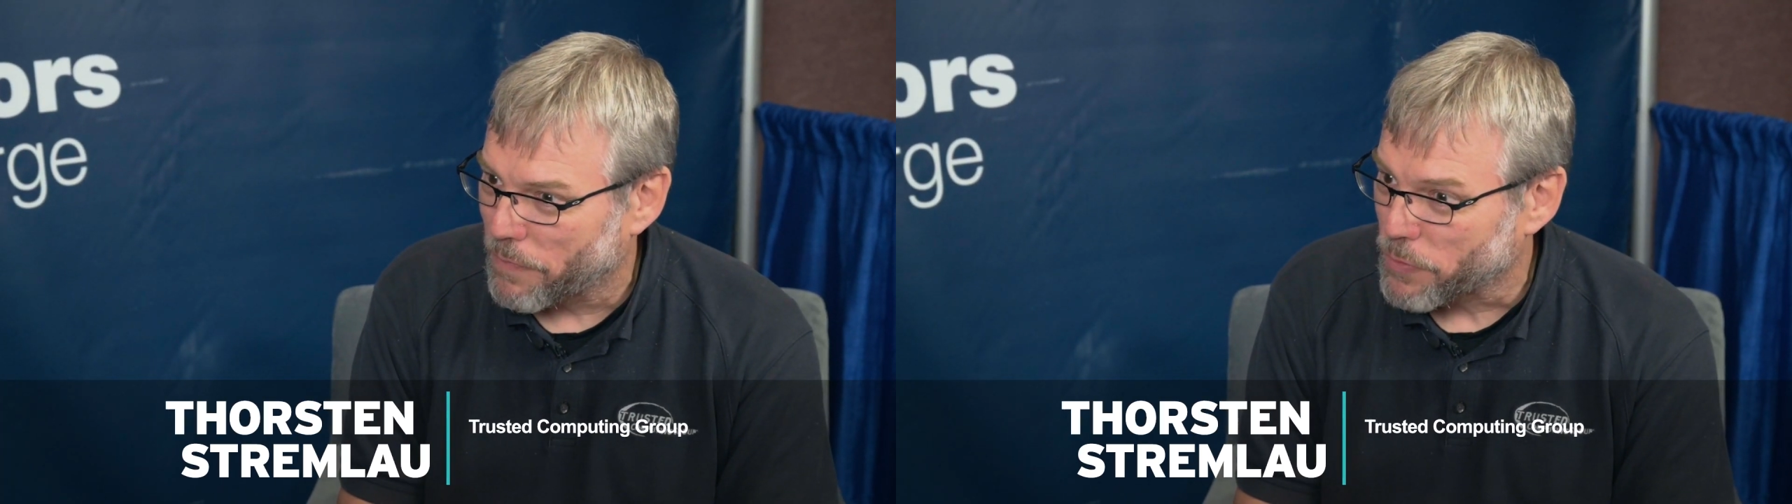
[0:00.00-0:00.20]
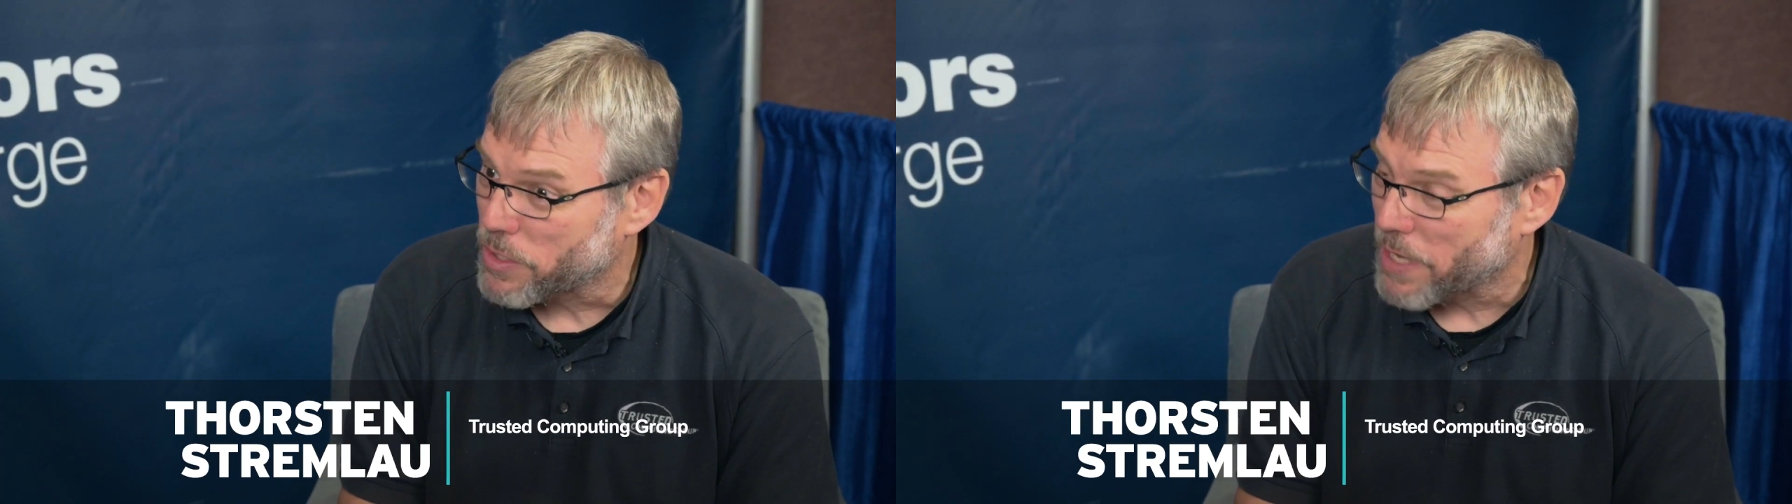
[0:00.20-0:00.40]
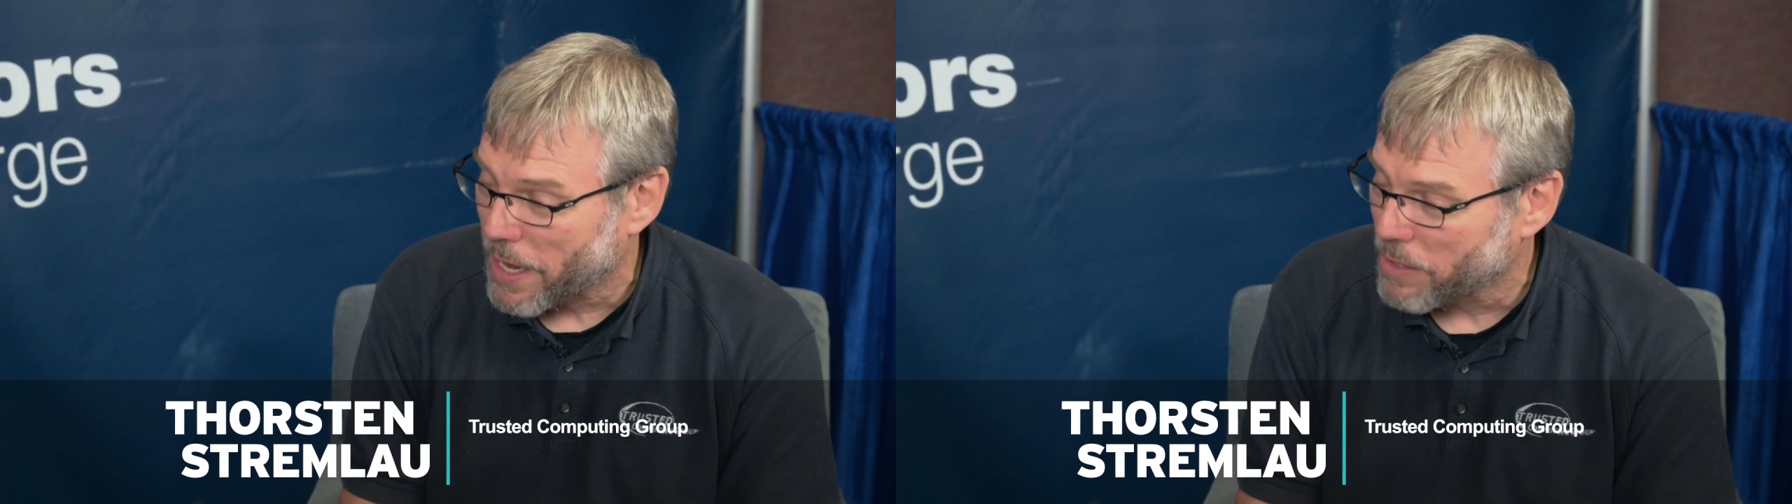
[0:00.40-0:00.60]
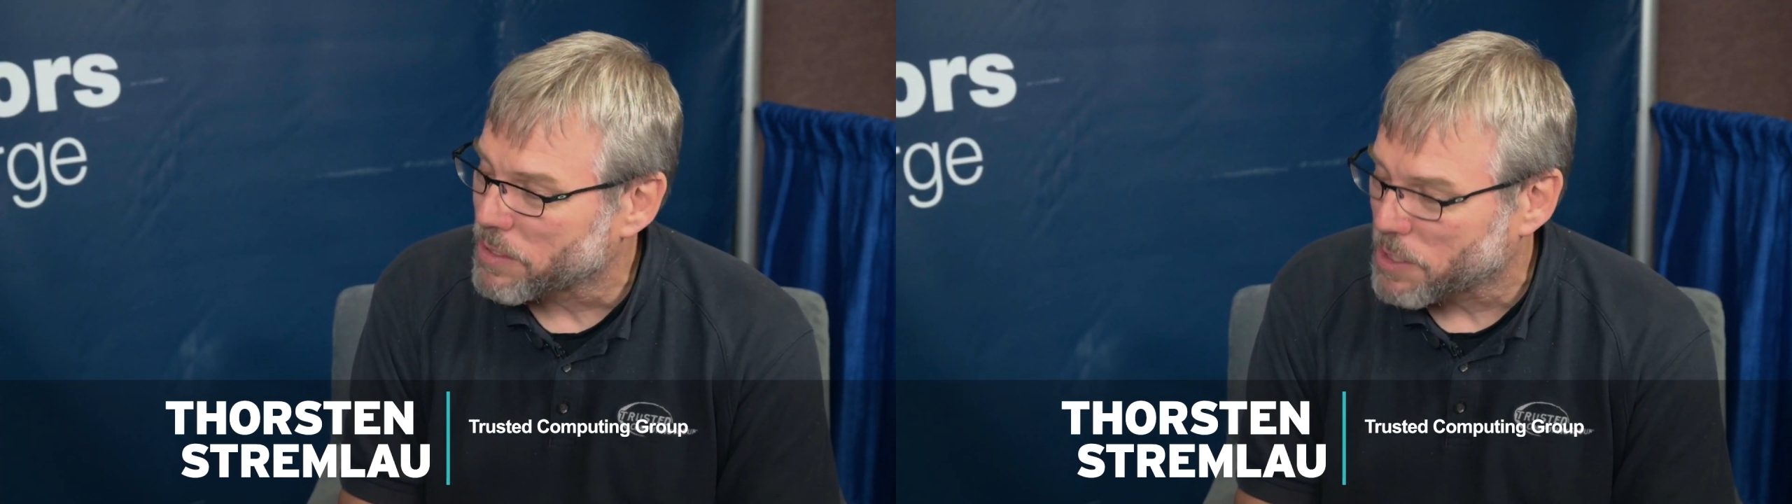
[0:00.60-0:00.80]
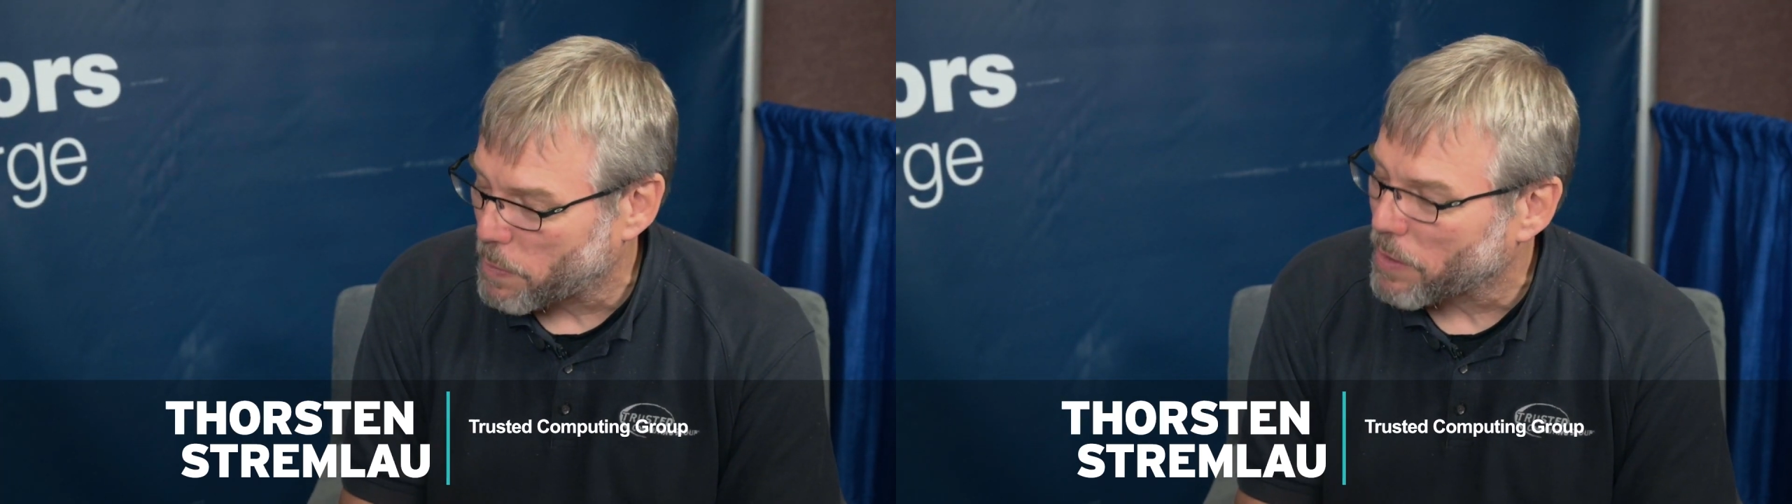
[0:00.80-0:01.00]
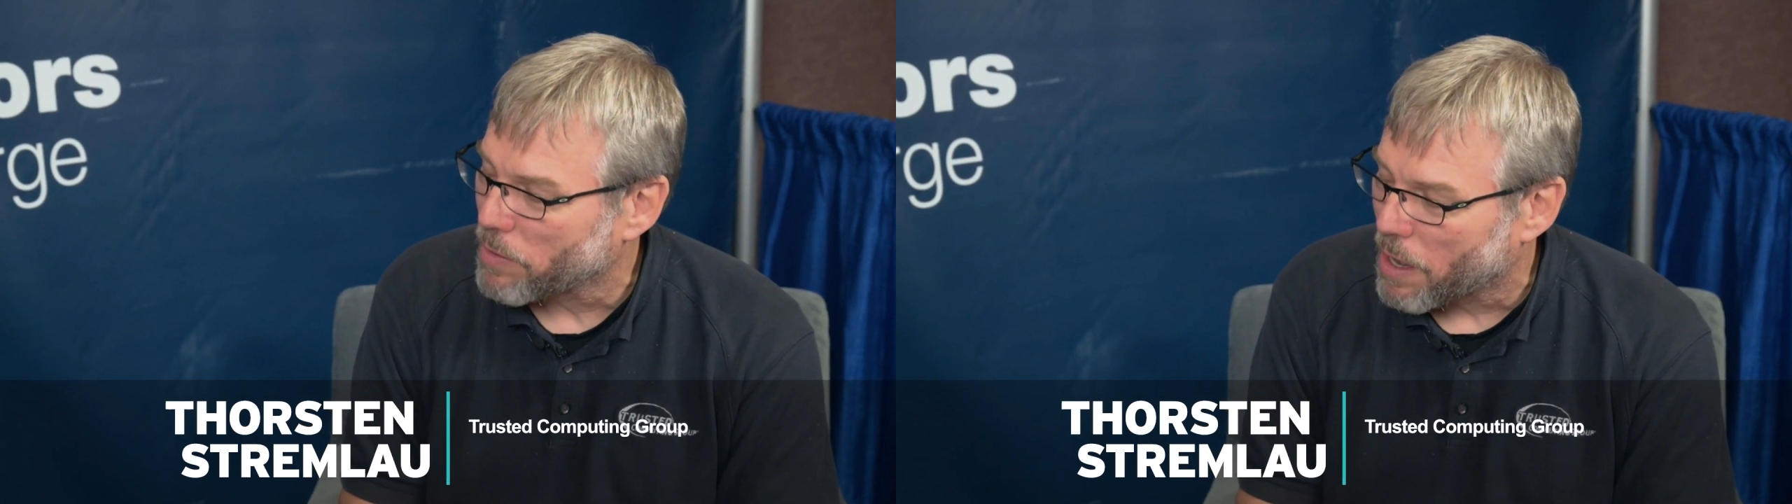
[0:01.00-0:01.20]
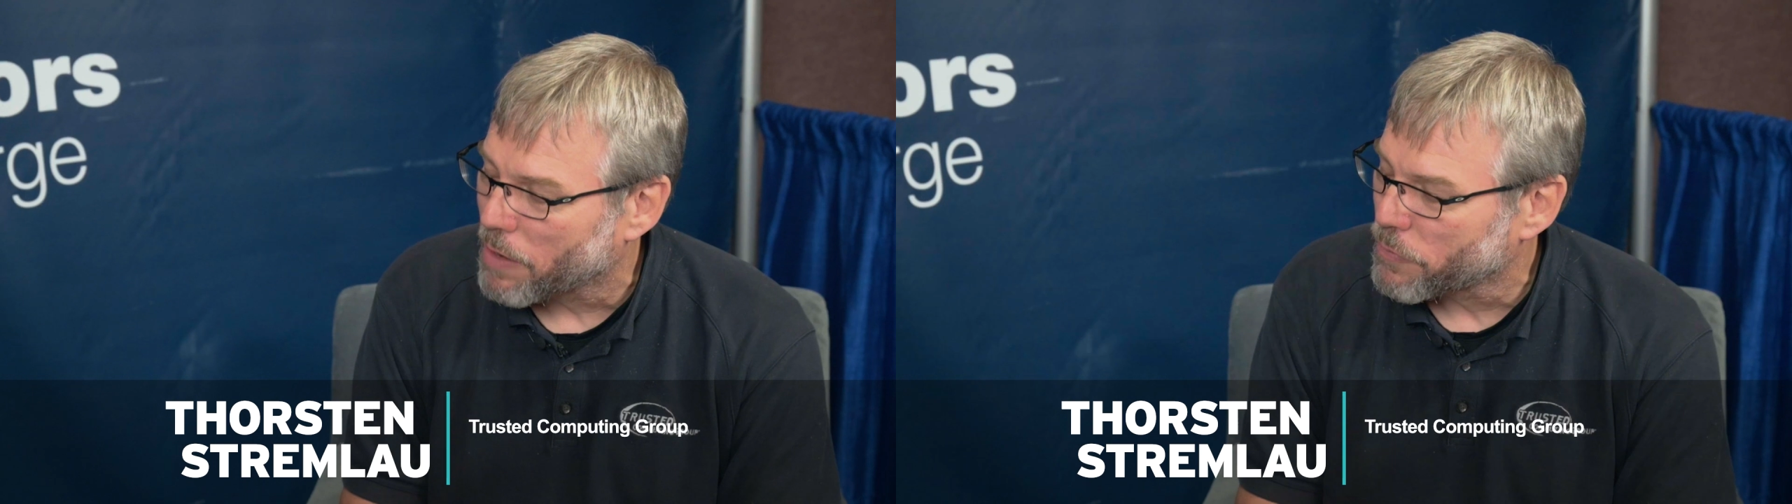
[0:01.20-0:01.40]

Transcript: for standards that's been around